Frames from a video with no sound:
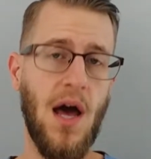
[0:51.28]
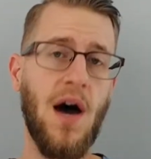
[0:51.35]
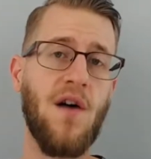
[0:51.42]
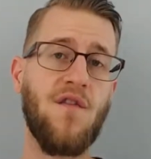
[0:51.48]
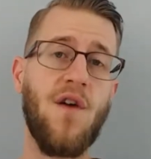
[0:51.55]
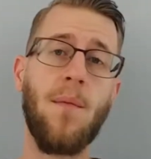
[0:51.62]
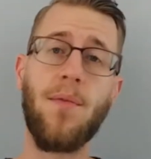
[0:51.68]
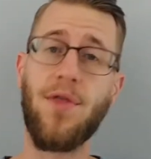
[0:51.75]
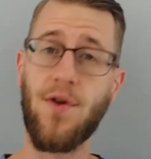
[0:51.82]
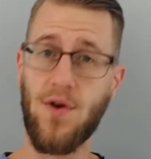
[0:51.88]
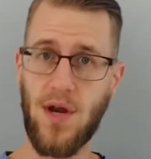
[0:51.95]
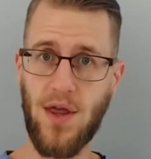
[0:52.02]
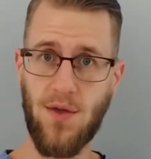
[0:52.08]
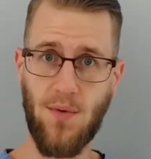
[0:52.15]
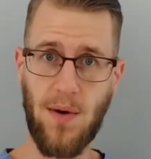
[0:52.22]
from
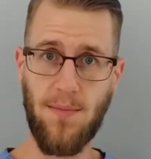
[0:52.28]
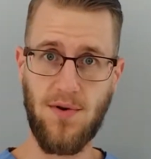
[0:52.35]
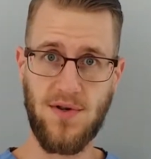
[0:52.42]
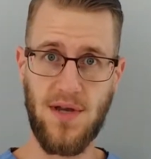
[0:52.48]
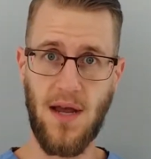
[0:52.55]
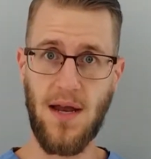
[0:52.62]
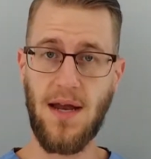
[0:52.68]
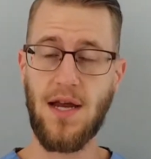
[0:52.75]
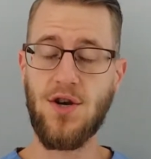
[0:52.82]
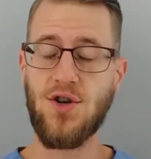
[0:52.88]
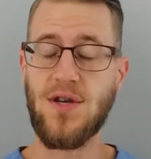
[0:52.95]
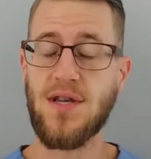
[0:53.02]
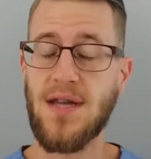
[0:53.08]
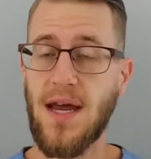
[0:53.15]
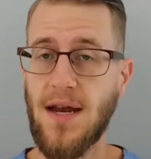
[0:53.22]
33% in
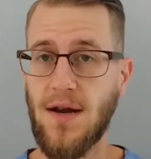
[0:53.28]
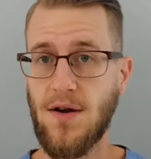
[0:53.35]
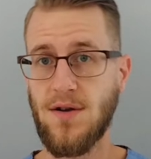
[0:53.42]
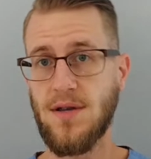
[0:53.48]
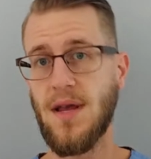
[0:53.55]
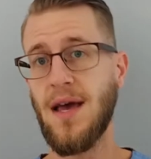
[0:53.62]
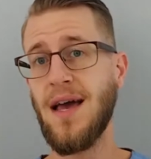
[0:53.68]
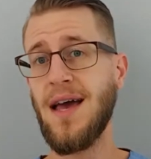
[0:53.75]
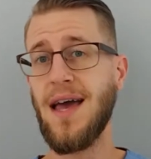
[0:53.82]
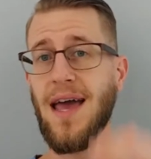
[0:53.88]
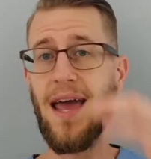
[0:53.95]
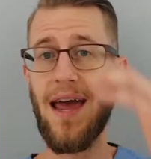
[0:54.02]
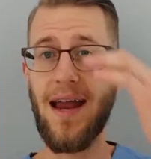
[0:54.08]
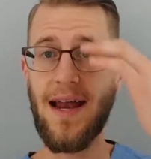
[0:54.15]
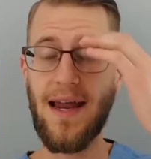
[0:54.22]
just 10 years.
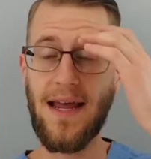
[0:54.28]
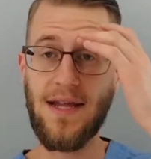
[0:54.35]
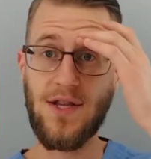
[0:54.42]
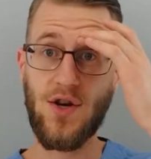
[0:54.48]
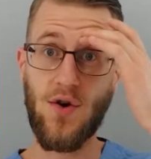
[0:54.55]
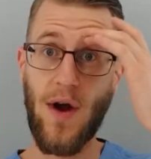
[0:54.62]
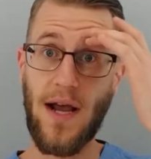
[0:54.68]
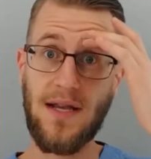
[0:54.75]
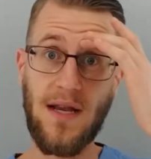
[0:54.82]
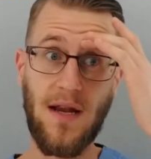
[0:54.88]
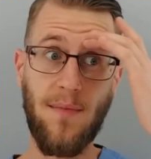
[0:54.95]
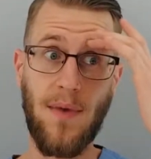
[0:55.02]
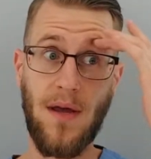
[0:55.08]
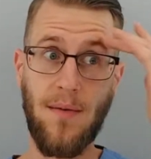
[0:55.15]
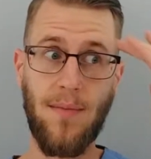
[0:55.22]
And it's crazy to
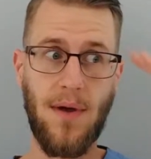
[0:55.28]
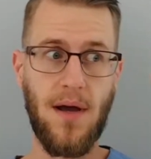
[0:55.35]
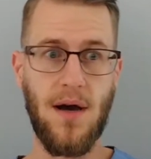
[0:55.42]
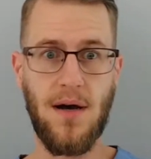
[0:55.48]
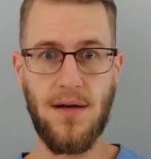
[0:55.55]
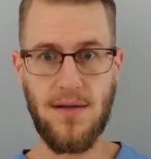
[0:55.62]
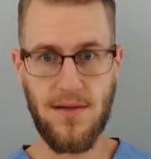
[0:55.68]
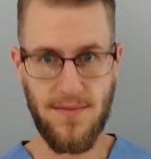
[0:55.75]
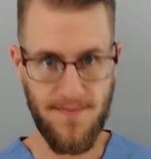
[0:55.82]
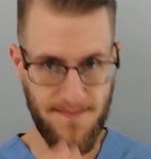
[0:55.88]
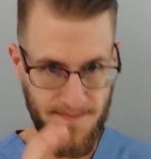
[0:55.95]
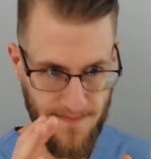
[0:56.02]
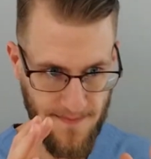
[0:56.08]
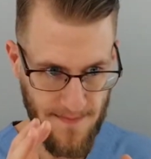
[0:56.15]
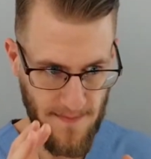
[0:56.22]
me because
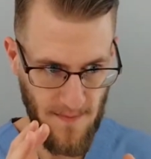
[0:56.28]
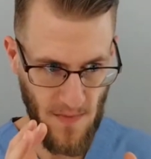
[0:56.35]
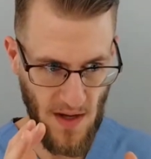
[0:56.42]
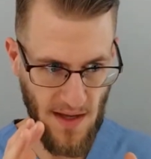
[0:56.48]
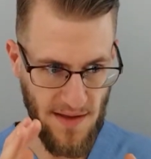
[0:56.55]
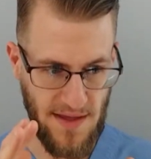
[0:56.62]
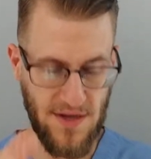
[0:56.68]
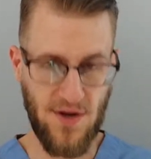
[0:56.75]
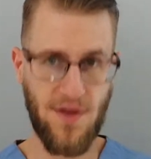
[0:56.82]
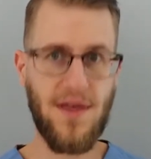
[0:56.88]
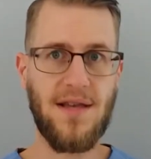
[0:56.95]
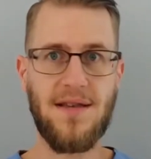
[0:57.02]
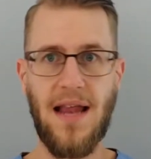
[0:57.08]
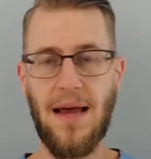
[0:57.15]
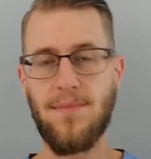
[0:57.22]
these are
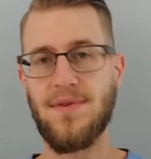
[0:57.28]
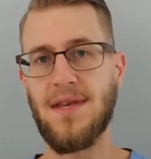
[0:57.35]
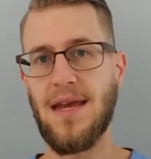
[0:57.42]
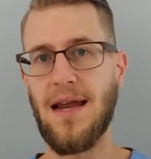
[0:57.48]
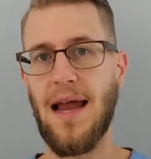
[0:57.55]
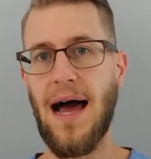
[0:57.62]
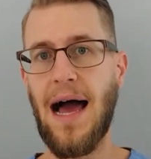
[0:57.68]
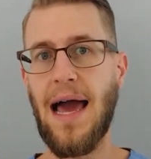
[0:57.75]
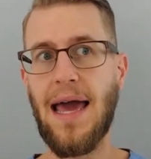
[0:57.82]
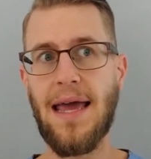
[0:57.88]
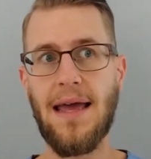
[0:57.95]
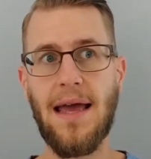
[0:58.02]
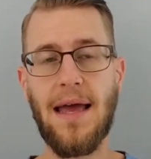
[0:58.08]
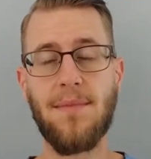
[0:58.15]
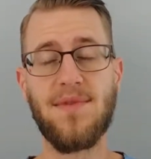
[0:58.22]
things that I'm seeing. I
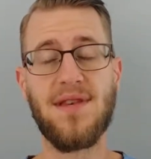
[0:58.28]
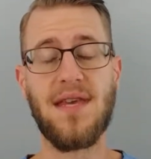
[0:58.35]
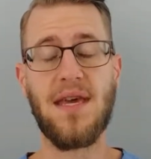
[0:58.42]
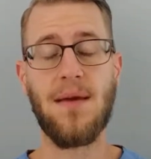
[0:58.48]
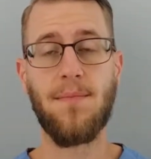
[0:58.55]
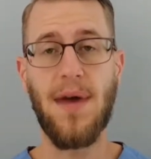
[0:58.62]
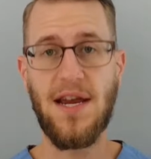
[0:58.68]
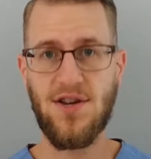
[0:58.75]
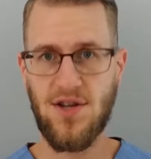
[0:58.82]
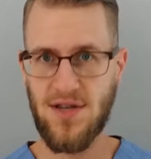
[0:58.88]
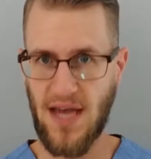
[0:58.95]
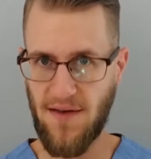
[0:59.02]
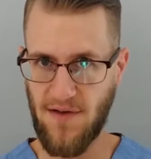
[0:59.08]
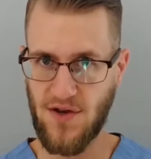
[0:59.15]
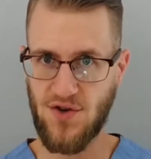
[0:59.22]
am seeing patients
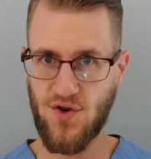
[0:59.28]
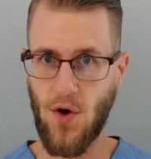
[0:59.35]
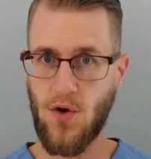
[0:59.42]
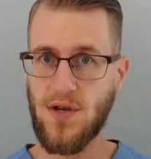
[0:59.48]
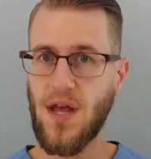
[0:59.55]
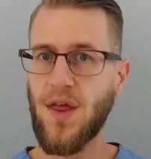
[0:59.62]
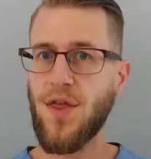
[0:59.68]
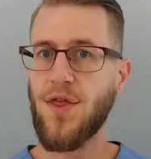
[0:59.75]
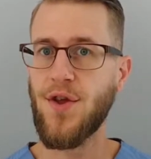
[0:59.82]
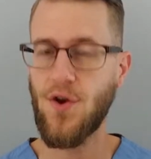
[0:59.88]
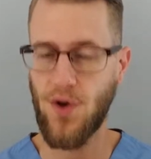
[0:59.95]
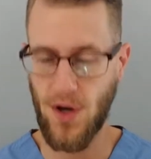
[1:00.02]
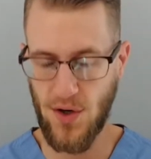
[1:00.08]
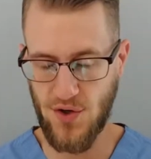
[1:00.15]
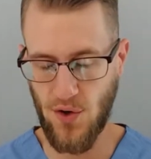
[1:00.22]
having strokes at
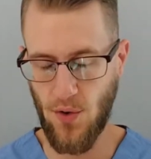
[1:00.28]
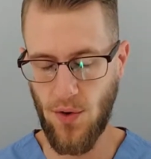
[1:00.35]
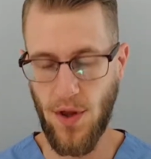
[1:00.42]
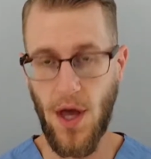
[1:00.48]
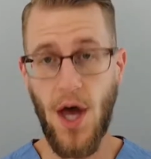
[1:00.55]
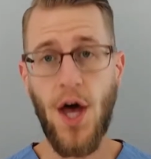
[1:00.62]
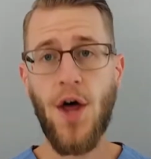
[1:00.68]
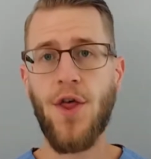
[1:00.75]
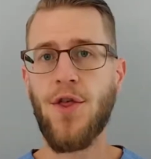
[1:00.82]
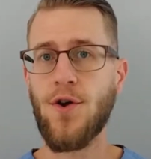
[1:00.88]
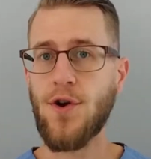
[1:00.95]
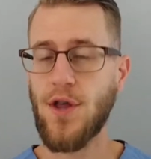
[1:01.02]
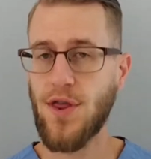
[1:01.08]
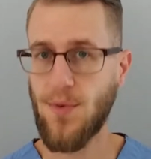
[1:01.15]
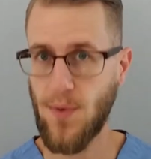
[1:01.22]
30 years old,
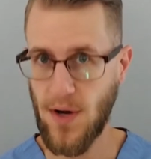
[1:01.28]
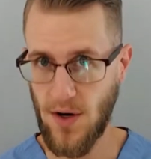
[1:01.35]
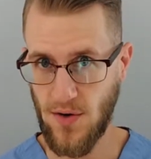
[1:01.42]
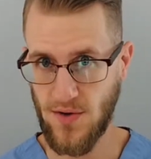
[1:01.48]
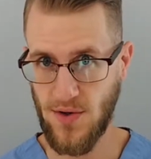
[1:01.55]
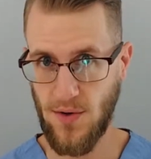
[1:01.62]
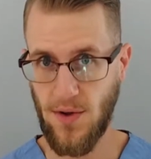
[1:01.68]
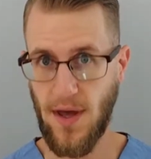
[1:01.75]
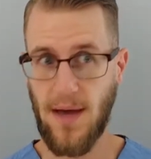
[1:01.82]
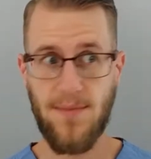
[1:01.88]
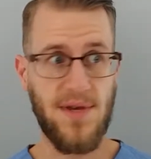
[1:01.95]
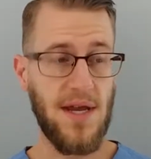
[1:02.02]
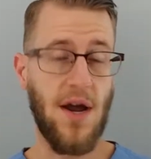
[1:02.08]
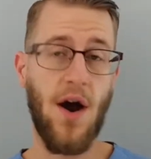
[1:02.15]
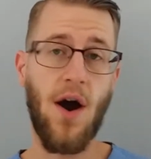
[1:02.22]
33 years old. I'm
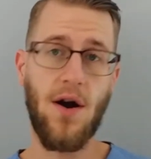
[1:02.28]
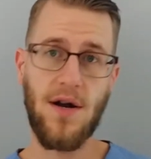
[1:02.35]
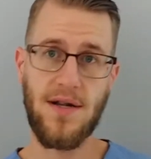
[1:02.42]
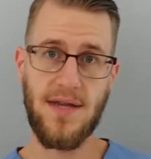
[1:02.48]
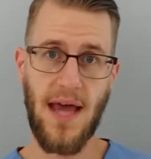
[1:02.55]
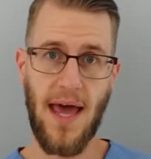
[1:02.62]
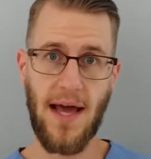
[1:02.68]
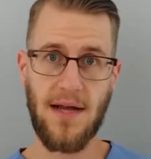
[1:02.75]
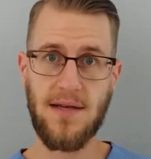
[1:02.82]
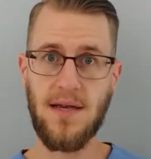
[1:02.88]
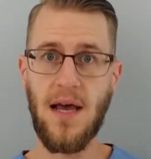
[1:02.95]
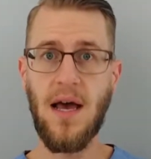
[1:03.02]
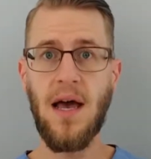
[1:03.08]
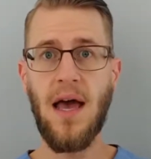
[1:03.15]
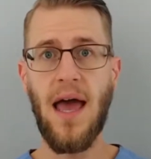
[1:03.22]
seeing heart
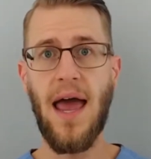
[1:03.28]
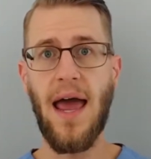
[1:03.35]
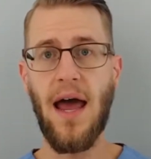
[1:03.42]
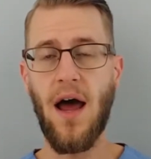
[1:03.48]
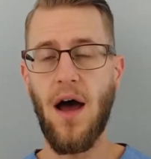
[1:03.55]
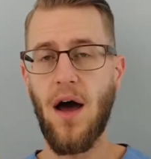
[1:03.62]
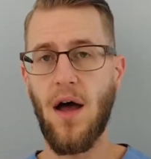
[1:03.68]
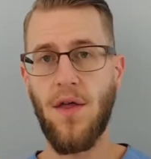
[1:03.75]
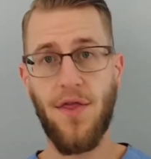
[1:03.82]
attacks at